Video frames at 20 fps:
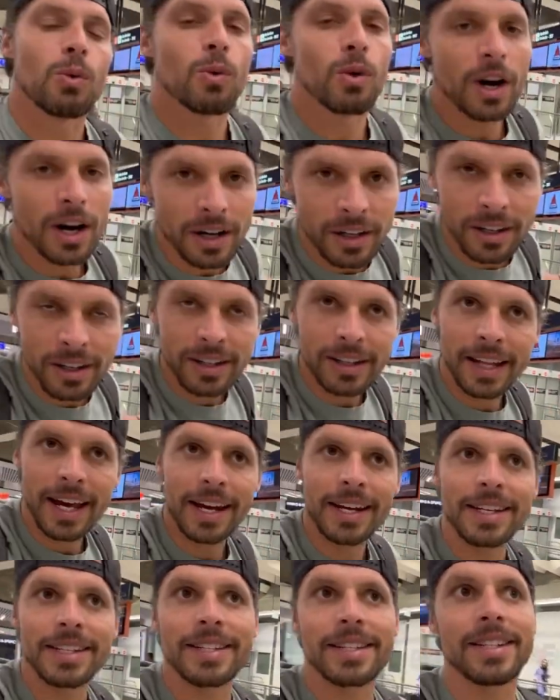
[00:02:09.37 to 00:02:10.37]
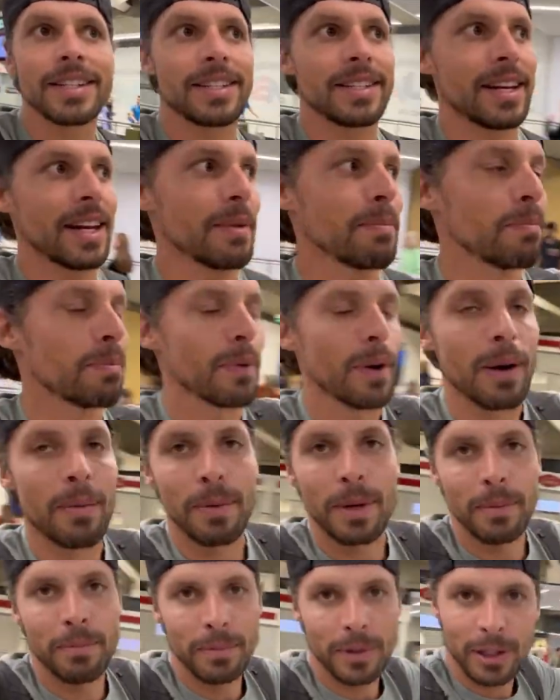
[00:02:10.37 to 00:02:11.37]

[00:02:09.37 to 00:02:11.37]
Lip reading: 1, that is the same problem.